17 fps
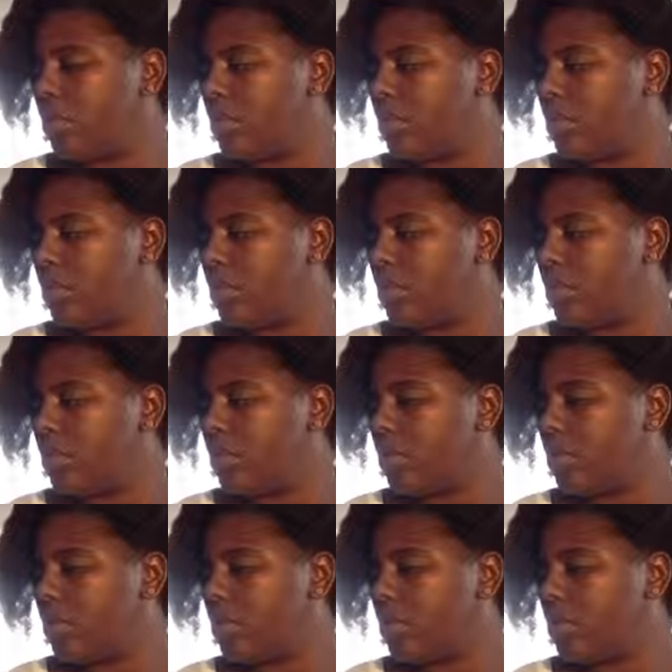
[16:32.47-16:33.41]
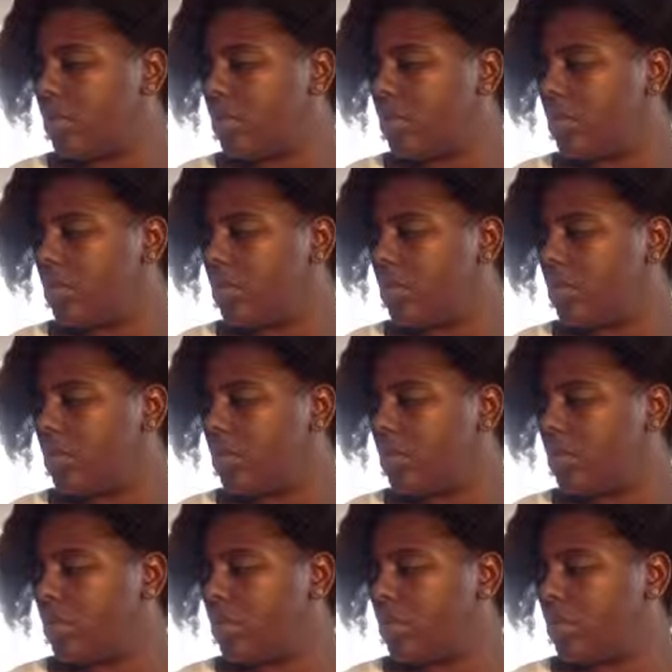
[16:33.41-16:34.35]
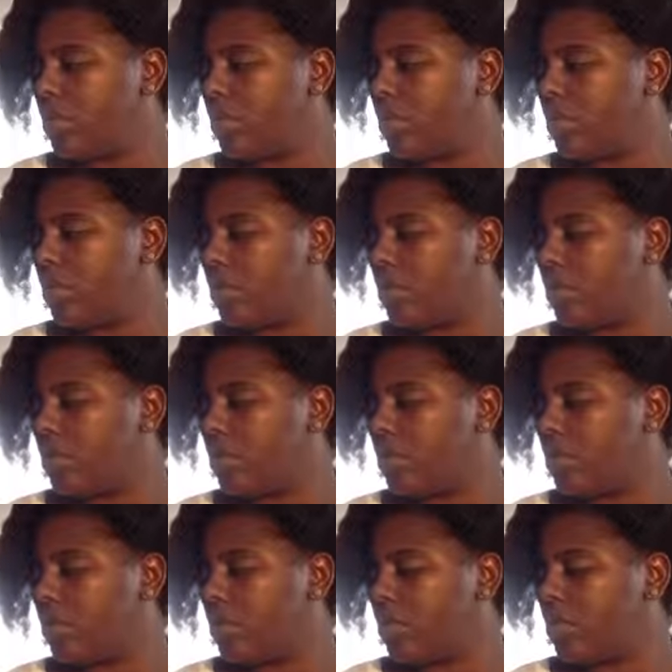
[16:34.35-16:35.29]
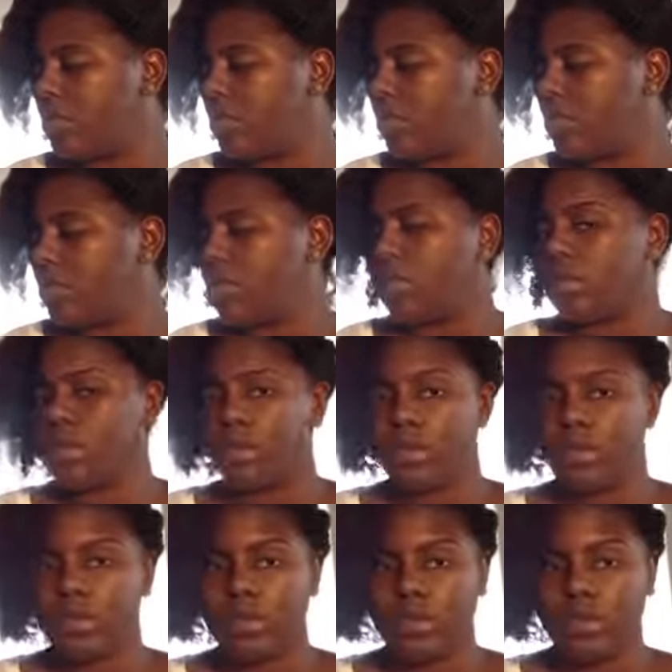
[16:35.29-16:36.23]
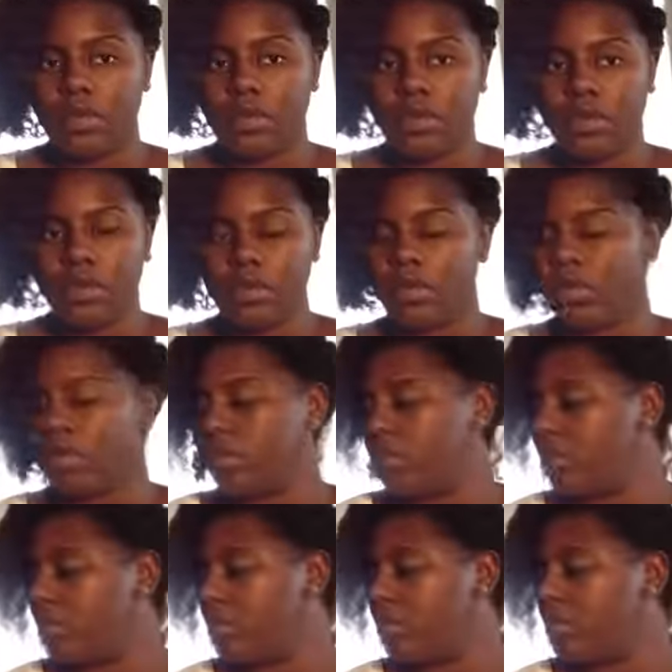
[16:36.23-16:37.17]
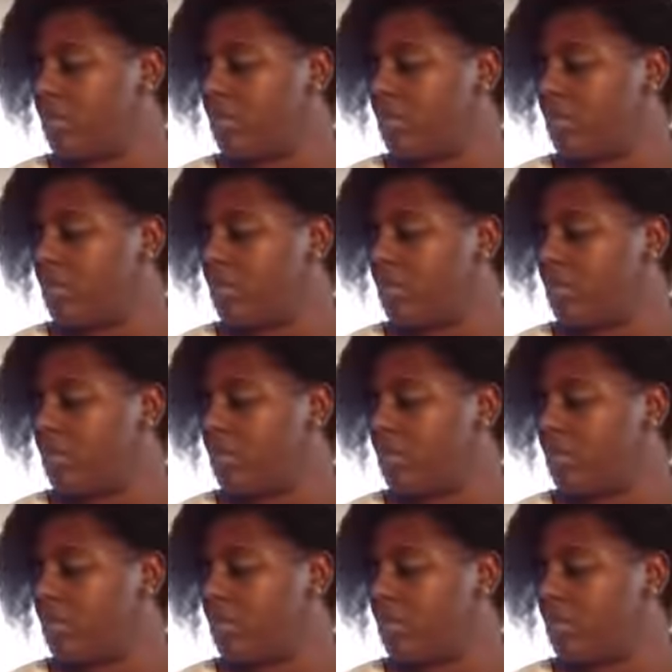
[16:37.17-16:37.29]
No words are spoken by the person on screen.